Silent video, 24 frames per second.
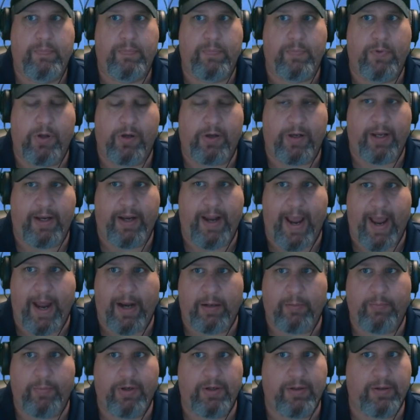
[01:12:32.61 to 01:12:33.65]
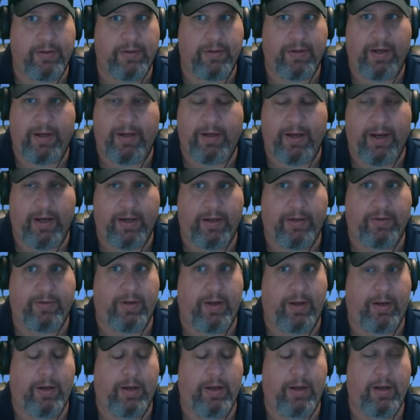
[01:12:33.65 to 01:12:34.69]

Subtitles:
looking at them, and it's like,